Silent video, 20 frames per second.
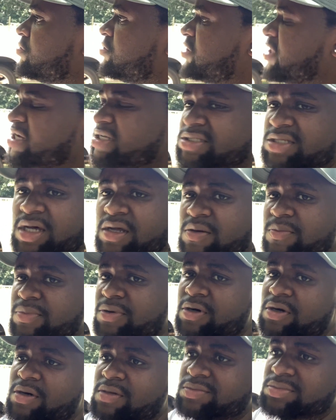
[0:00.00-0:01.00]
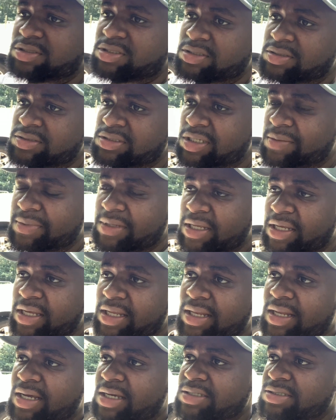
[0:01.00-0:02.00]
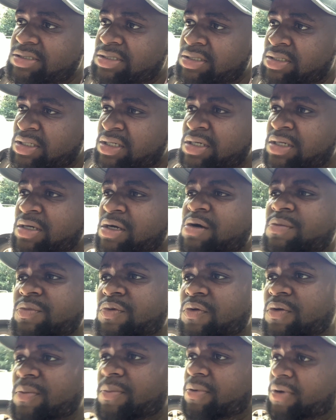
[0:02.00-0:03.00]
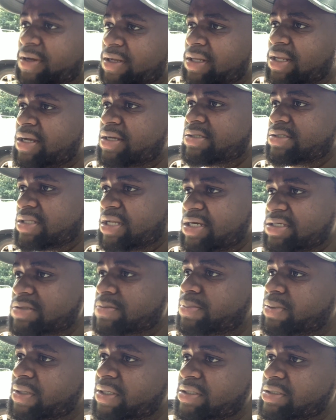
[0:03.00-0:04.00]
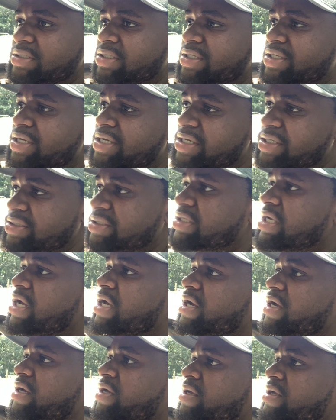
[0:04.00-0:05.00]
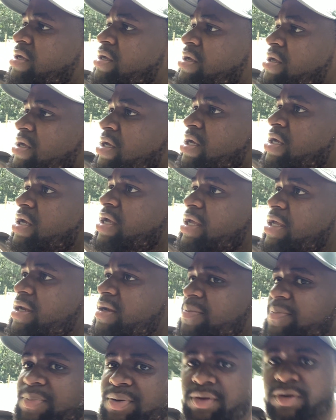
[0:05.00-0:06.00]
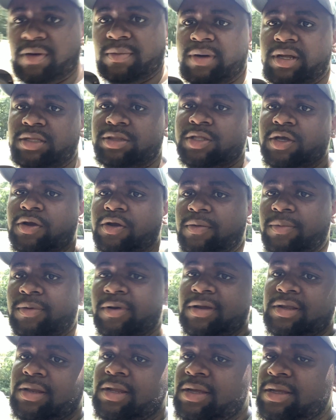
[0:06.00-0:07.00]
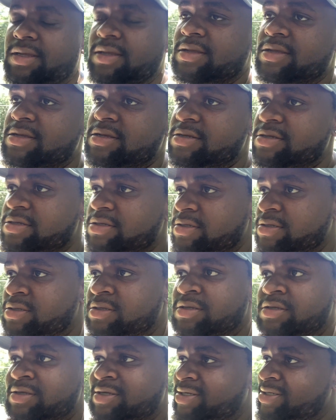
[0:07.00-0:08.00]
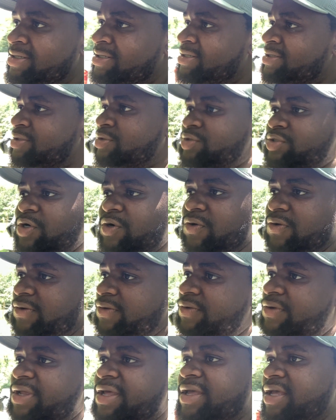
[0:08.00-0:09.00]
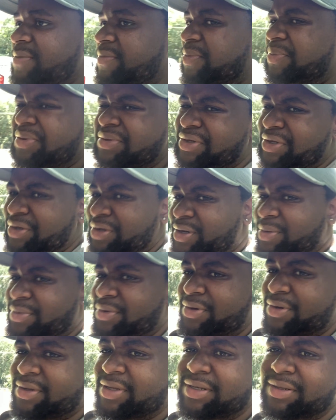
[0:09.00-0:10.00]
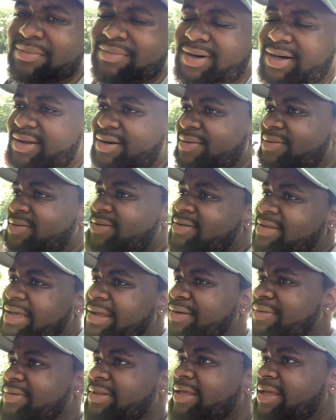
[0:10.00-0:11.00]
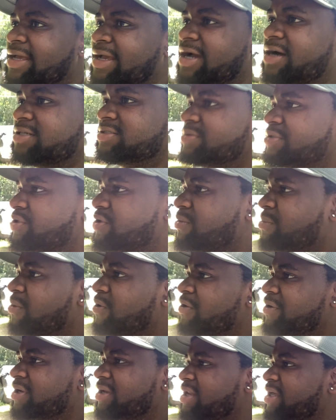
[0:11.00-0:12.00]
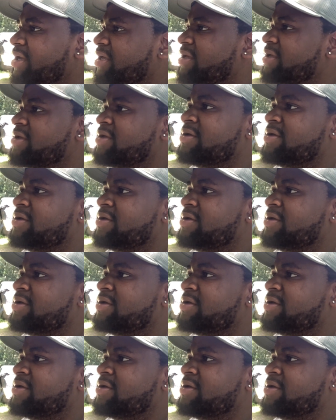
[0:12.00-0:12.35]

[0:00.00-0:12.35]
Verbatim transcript: changing all the bulbs except the headlights. I'm doing the brake lights, license plates, and the inside. And I'm putting on my third brake light. Total today, I'm gonna put the number at the bottom. I don't think it cost me no more than like